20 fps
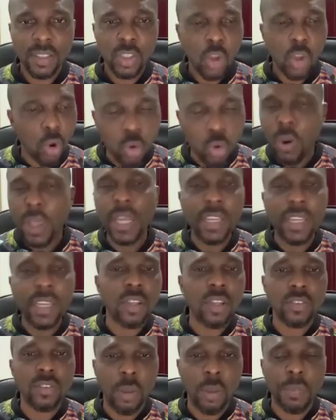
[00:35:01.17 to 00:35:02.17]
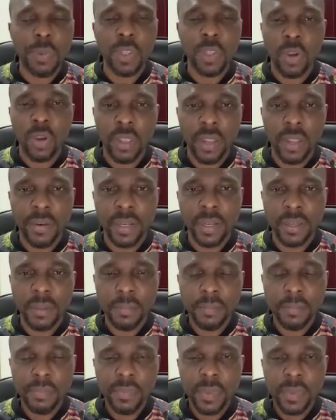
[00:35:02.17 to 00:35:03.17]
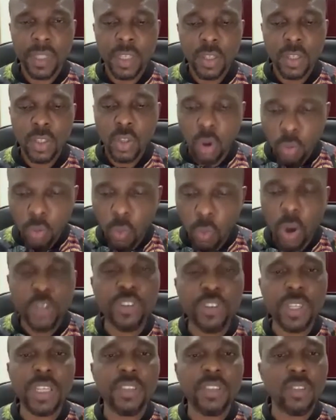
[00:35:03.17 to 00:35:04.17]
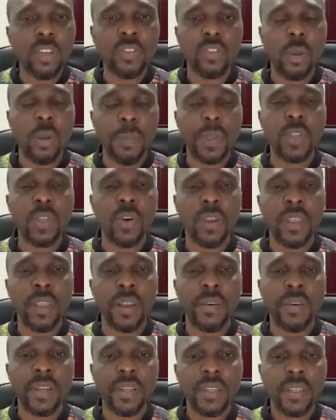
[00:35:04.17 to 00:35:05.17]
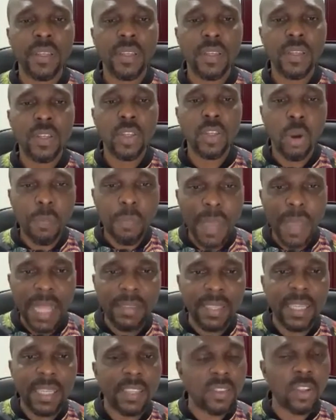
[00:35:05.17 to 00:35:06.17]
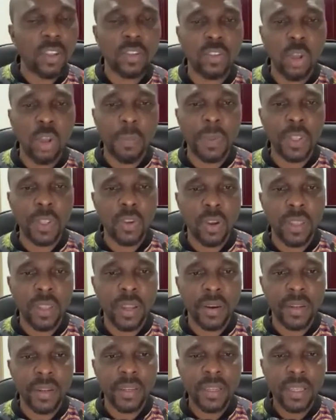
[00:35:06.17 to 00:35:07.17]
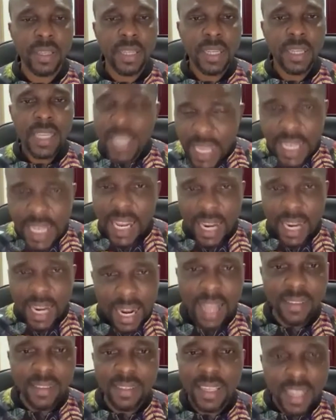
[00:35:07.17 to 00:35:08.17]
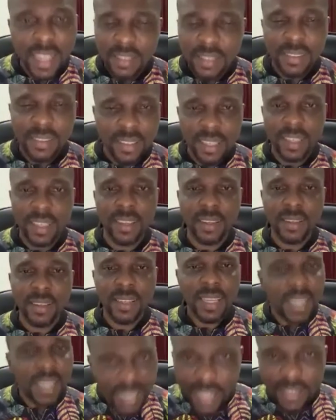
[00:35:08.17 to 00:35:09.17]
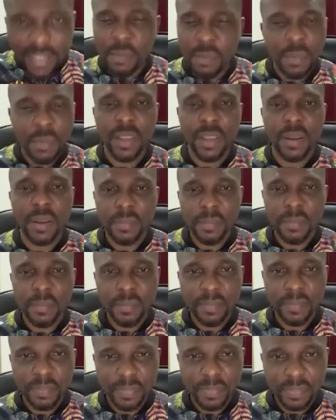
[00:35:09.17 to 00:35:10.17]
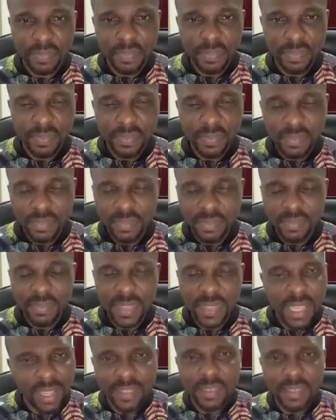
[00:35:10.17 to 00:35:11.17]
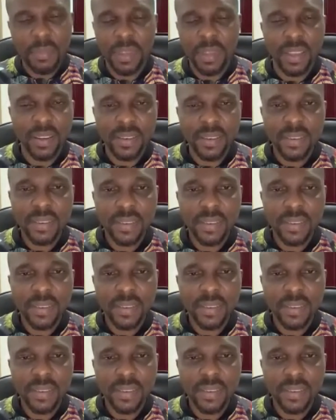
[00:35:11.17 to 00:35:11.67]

Your cooking is not stopping your hearing. Your washing is not stopping your hearing. Your bathing is not stopping your hearing. He that has ears to hear, let him hear. Let him hear.